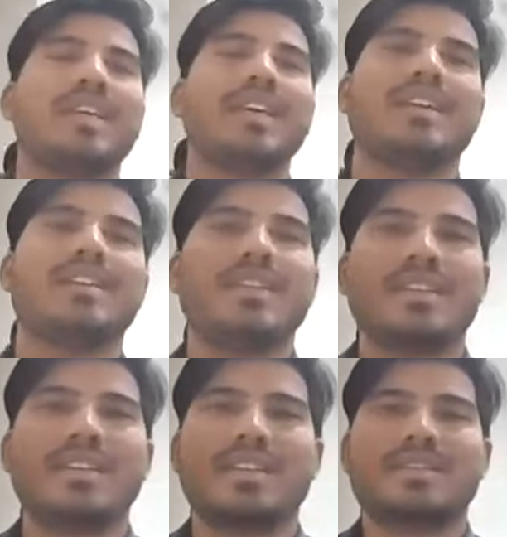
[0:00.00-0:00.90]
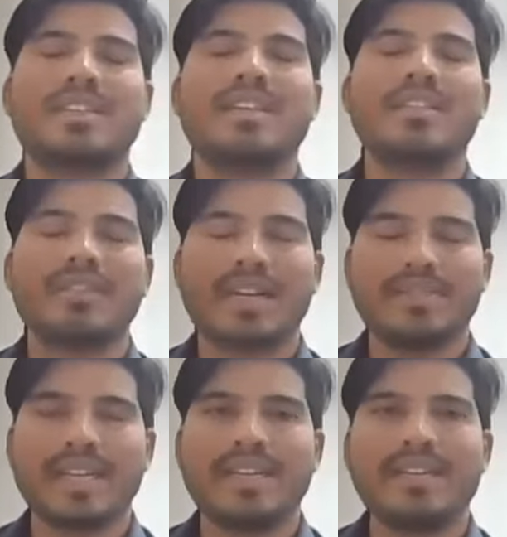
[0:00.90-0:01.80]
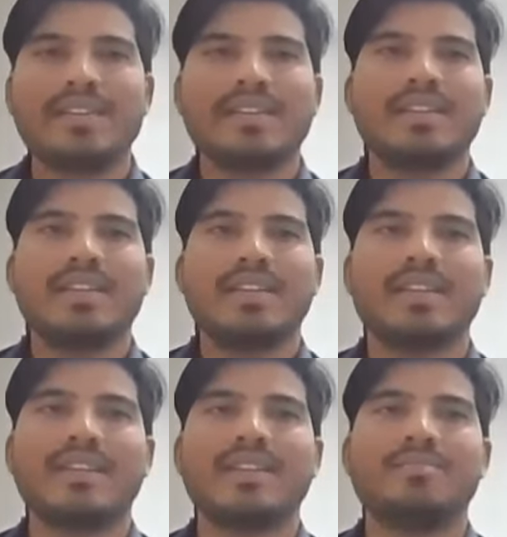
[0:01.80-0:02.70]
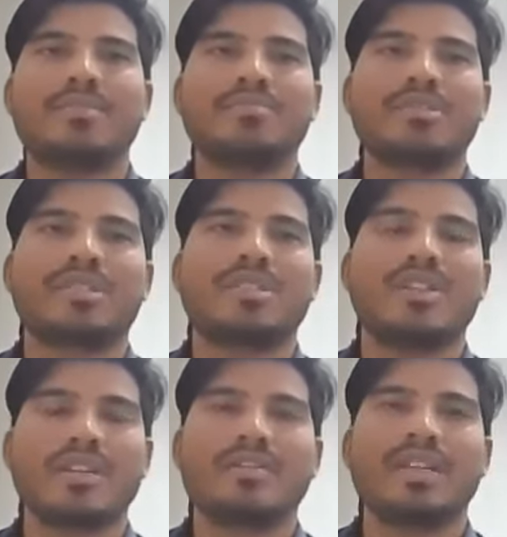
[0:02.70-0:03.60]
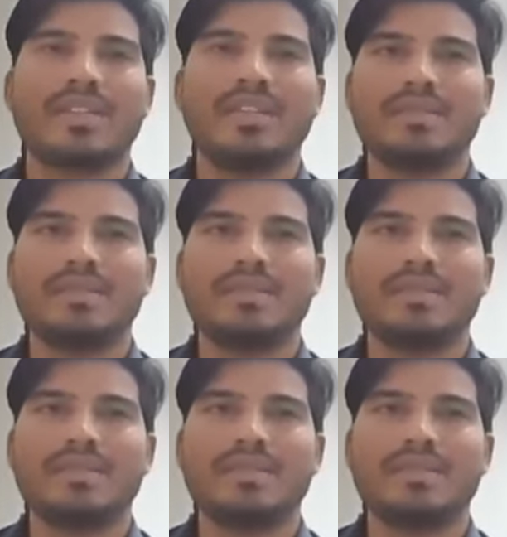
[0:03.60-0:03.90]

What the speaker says: External jugular vein and posterior auricular nerve.